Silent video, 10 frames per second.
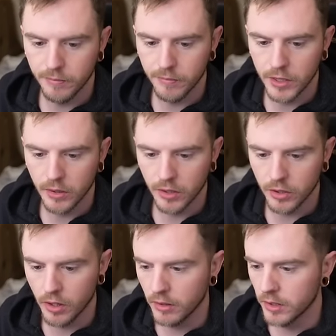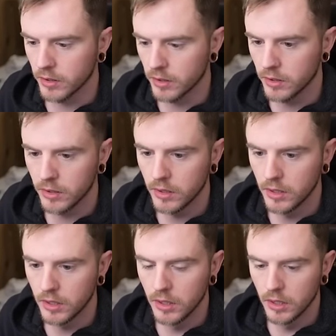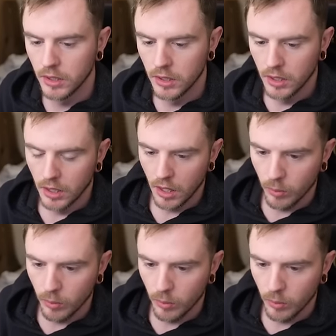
Still going to check raise. And